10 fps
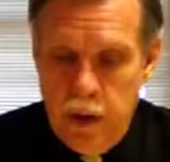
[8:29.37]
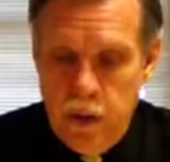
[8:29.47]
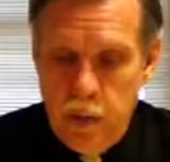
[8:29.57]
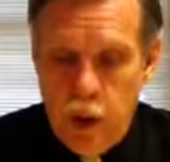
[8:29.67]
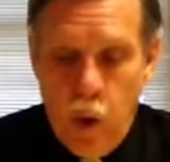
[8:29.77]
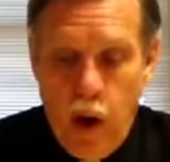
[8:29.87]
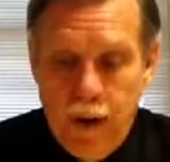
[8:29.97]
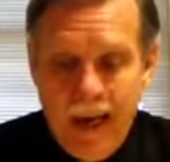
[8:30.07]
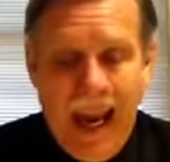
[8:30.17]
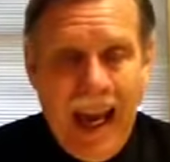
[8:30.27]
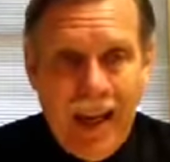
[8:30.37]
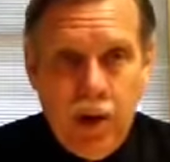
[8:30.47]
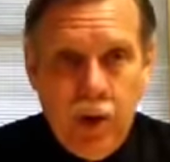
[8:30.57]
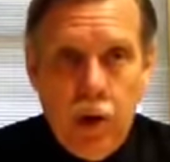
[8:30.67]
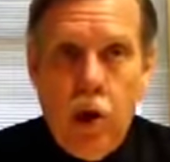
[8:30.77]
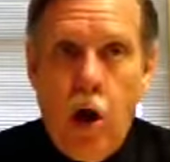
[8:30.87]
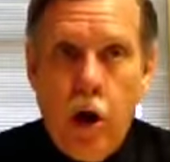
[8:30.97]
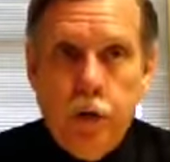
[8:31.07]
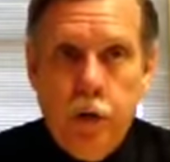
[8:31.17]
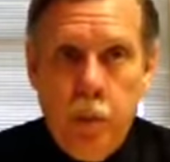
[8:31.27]
requiring annual
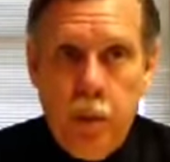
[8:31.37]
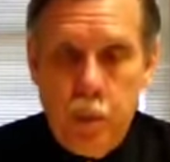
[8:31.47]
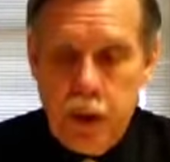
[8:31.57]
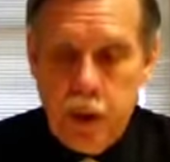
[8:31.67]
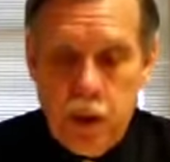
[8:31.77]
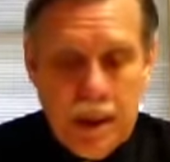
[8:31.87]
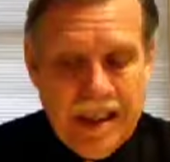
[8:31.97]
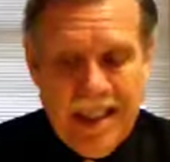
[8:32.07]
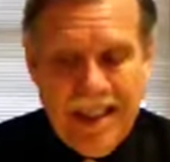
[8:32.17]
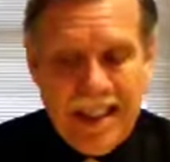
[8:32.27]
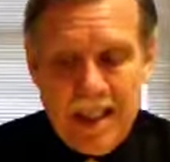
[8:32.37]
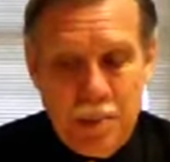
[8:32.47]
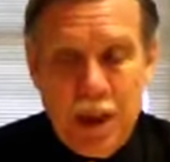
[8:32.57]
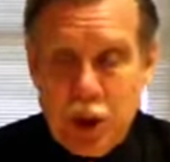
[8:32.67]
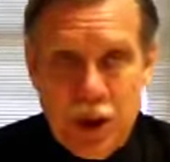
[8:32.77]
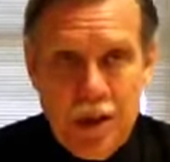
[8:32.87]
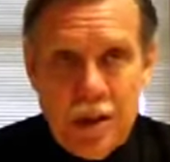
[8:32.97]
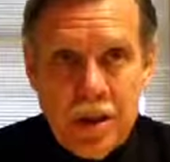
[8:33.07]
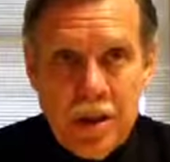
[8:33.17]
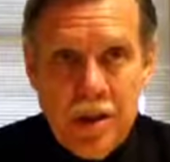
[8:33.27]
automobile
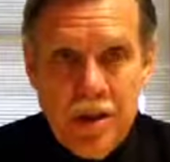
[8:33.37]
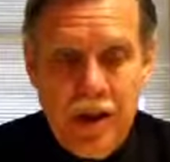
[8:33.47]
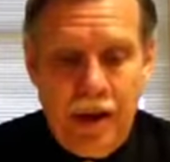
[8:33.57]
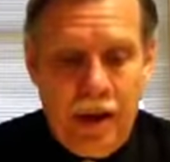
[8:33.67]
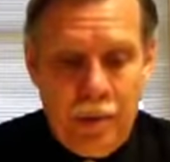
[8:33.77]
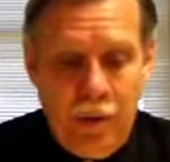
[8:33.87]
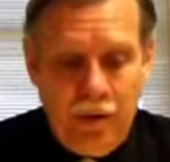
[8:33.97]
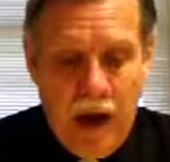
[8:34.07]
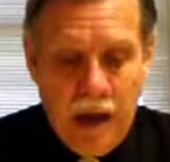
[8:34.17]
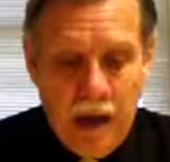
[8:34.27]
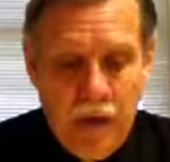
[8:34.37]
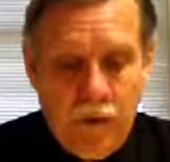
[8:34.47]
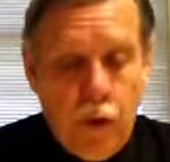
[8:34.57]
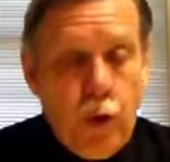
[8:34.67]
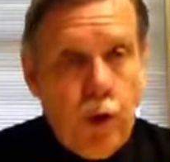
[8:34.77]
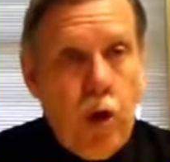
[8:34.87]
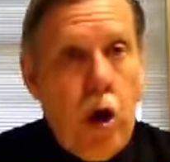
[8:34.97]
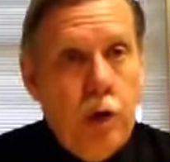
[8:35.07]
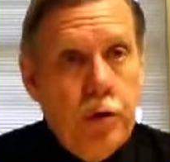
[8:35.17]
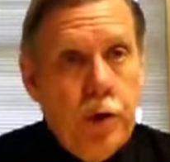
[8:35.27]
inspections and providing for
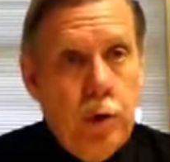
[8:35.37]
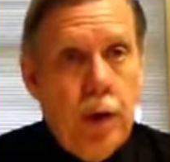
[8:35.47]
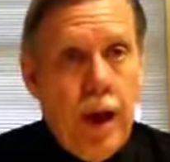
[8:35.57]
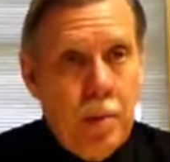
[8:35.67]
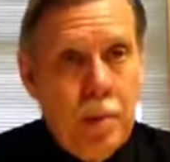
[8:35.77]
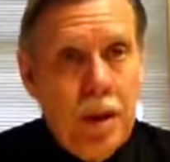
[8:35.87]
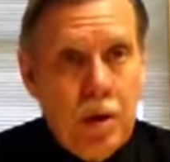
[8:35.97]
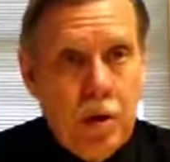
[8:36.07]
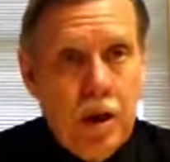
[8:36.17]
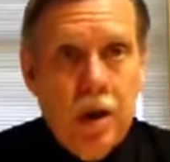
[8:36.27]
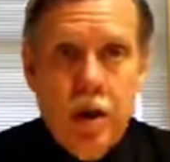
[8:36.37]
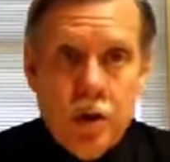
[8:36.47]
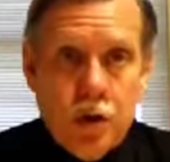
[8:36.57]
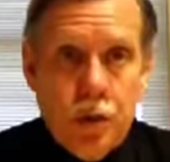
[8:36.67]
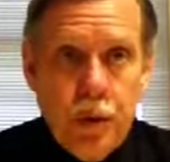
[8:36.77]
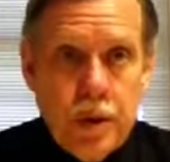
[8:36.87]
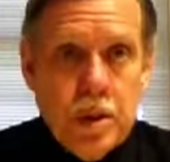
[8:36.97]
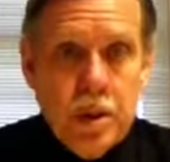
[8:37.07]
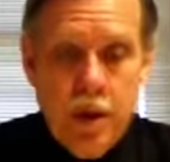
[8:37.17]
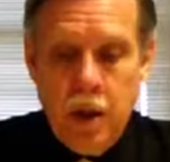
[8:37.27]
auto liability
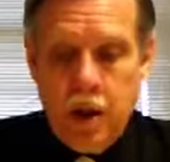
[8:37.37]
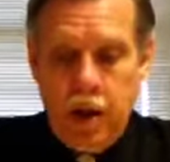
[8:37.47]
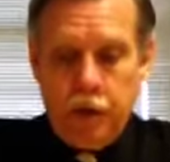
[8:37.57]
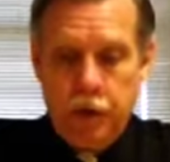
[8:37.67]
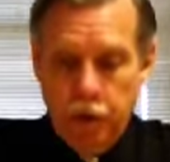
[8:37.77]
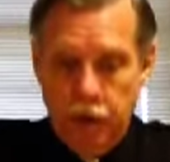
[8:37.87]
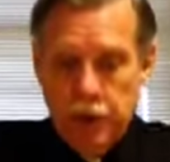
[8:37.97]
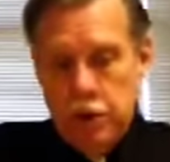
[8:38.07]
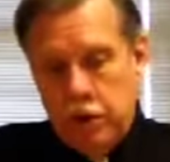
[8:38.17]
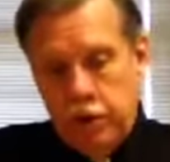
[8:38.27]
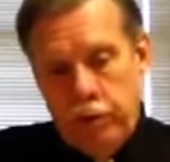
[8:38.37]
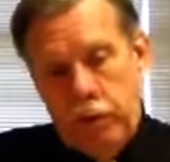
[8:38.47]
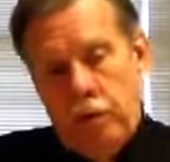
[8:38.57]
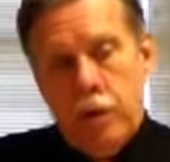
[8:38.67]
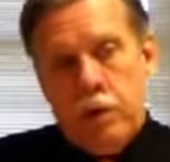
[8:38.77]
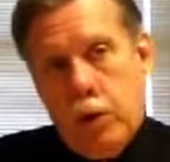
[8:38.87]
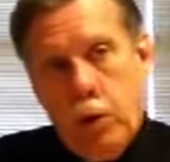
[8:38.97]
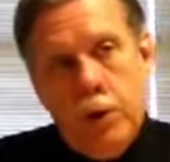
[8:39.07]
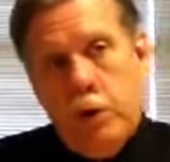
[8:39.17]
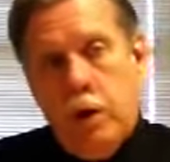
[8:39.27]
insurance. Until
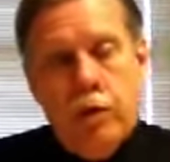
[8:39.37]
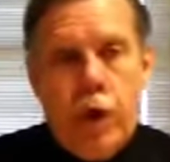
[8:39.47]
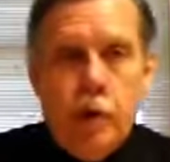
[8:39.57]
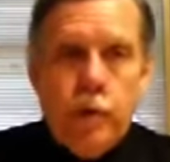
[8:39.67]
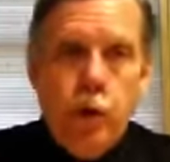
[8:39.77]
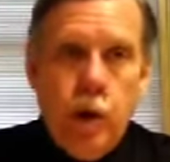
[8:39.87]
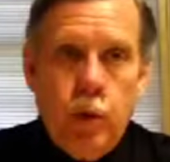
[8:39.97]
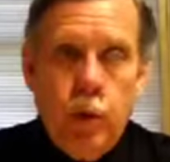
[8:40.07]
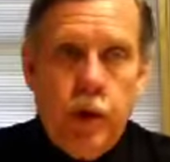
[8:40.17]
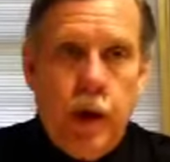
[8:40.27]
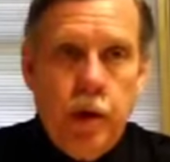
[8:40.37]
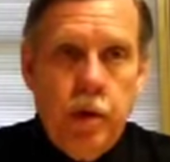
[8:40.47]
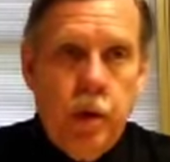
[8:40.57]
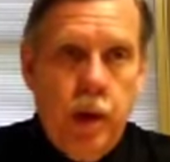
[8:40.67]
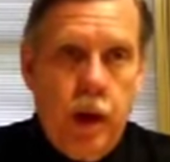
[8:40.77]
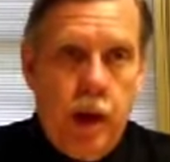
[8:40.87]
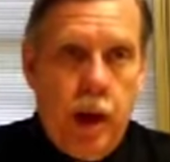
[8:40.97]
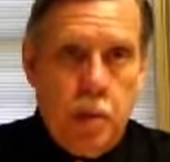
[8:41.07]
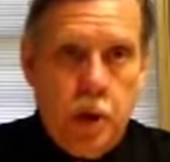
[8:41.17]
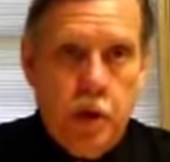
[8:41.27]
1951, you could drive around without
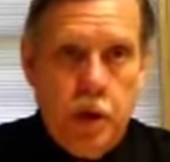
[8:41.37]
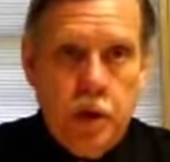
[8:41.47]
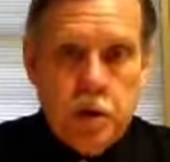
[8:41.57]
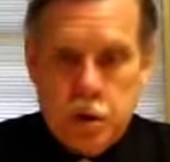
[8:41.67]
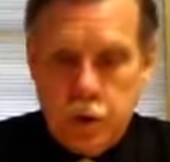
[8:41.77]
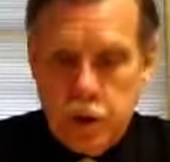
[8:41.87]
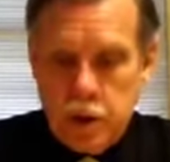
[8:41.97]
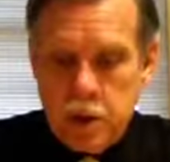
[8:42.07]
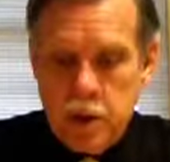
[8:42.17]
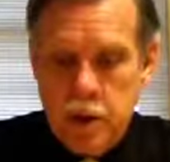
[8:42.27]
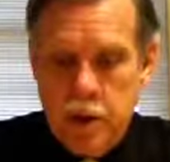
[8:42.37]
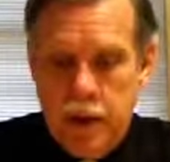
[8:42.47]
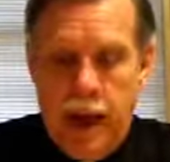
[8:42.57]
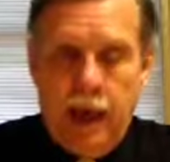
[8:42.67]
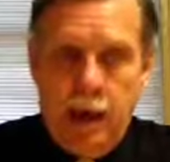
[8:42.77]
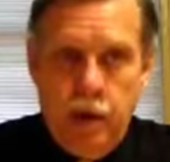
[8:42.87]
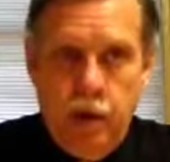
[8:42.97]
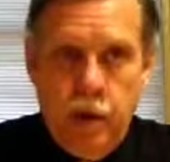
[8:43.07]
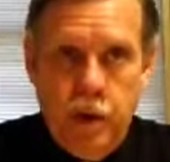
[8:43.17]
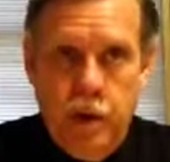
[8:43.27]
liability insurance, and
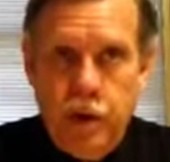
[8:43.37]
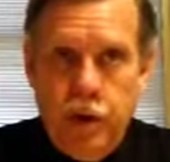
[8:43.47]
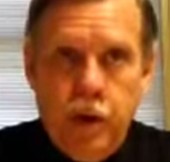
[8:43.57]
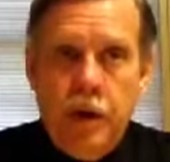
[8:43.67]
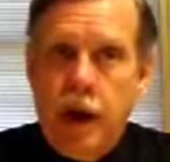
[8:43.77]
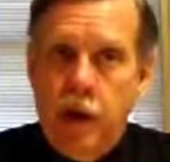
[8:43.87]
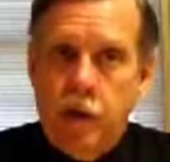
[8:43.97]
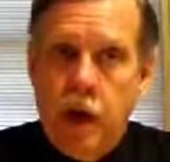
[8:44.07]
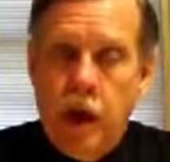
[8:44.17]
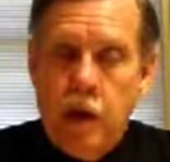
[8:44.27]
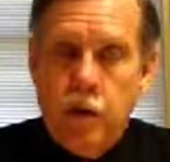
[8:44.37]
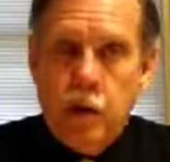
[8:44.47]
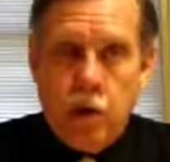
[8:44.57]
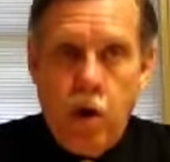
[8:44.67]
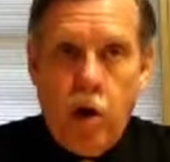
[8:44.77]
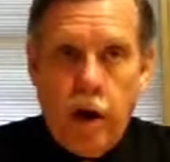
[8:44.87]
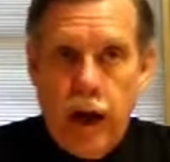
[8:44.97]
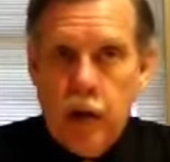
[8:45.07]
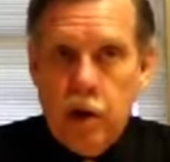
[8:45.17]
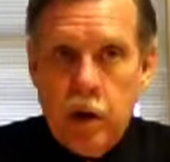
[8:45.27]
you didn't have to have your car
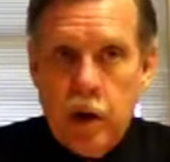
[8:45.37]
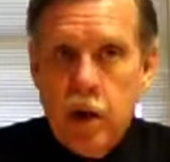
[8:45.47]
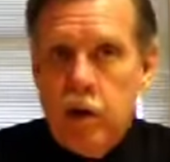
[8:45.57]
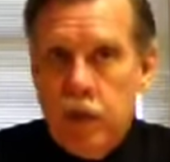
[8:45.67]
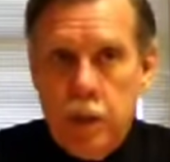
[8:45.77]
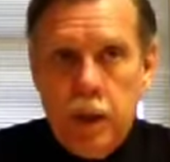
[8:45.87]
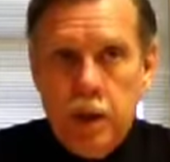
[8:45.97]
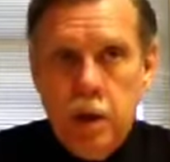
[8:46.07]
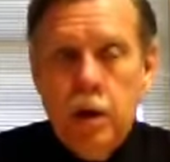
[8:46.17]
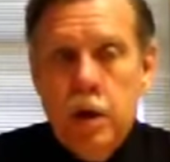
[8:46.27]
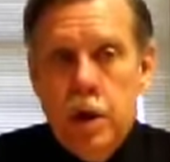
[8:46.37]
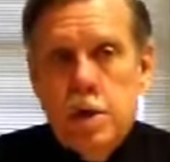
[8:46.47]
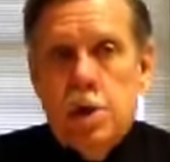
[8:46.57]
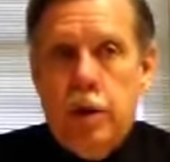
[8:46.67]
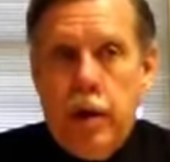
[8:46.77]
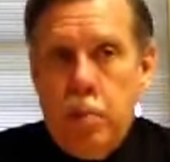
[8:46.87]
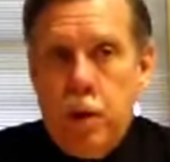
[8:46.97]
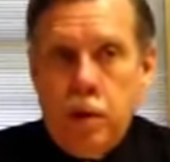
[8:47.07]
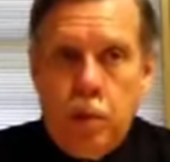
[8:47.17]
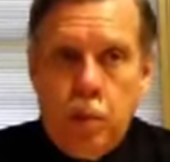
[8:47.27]
annually inspected. So that
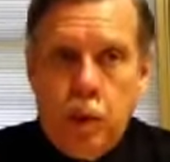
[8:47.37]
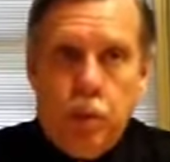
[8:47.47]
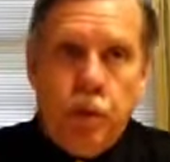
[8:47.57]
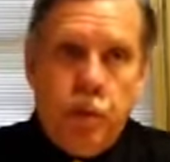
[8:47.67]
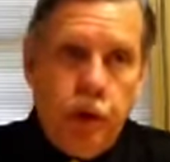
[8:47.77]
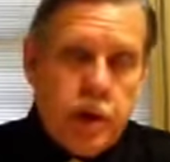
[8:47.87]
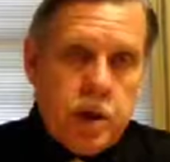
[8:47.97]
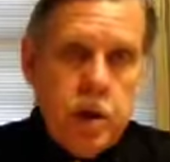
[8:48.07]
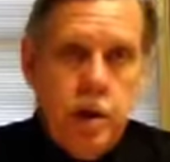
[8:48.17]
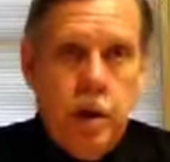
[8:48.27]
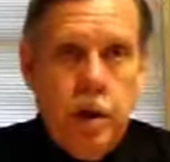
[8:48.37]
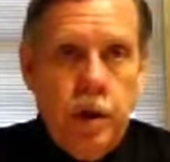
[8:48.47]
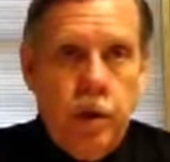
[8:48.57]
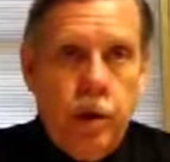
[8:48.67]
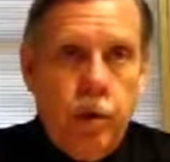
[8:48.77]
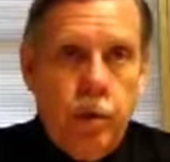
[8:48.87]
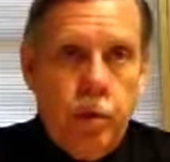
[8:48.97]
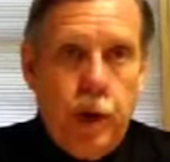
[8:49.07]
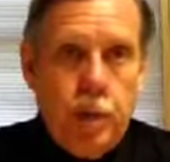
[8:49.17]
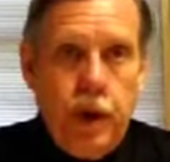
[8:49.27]
meant that people's brake
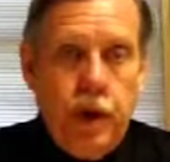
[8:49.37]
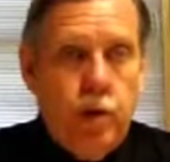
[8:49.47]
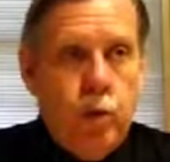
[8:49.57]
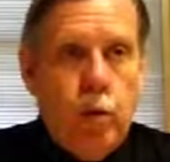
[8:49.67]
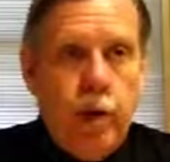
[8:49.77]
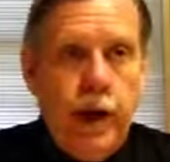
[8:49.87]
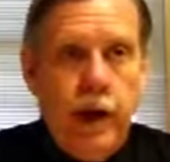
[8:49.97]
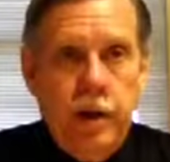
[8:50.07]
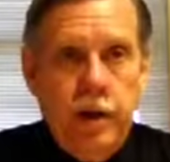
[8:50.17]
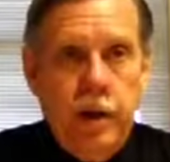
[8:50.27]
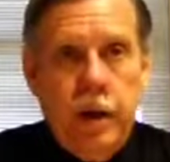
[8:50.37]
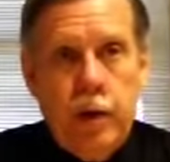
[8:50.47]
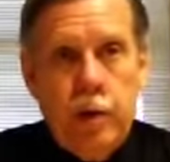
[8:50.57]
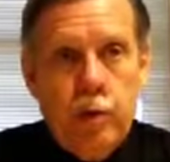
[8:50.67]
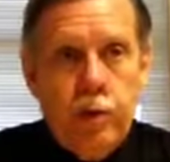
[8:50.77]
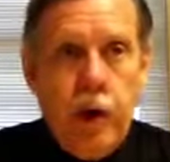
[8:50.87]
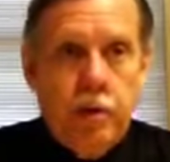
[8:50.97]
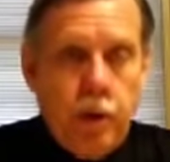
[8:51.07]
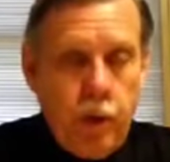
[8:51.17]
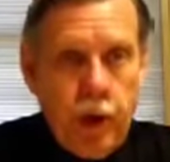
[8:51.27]
pads wore out and they were
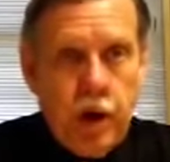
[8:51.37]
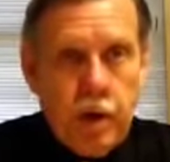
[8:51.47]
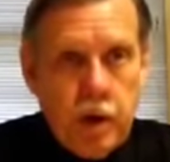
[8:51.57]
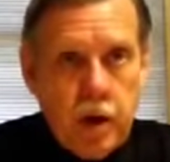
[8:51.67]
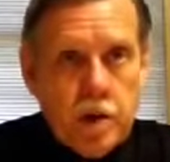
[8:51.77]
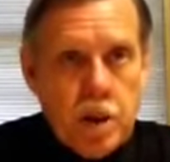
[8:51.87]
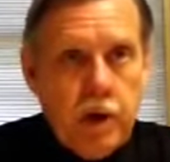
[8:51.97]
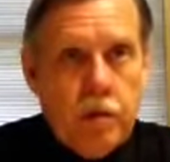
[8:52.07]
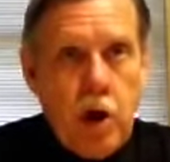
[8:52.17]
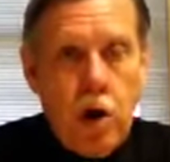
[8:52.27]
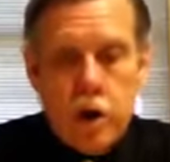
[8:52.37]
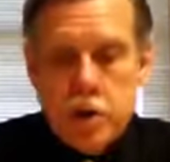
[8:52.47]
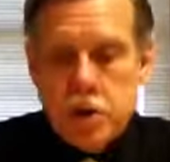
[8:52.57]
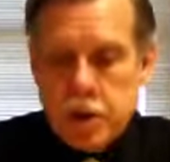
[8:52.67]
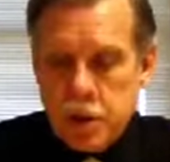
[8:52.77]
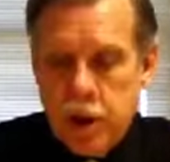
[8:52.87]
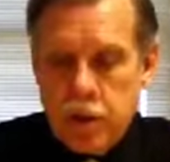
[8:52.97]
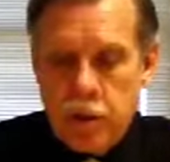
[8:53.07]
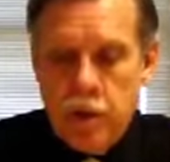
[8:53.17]
driving around in unsafe cars, etc.